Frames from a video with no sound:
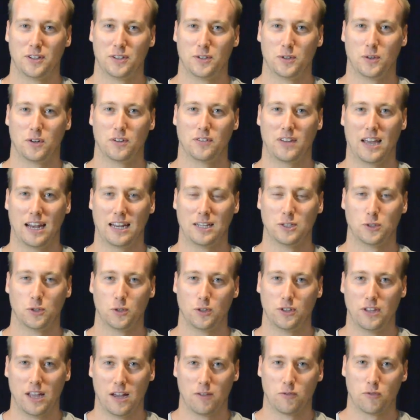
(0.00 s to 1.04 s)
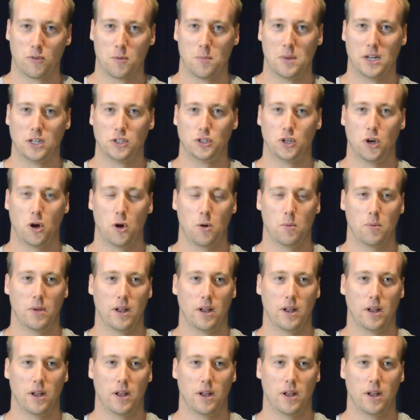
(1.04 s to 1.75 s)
sort of getting stood down from my job,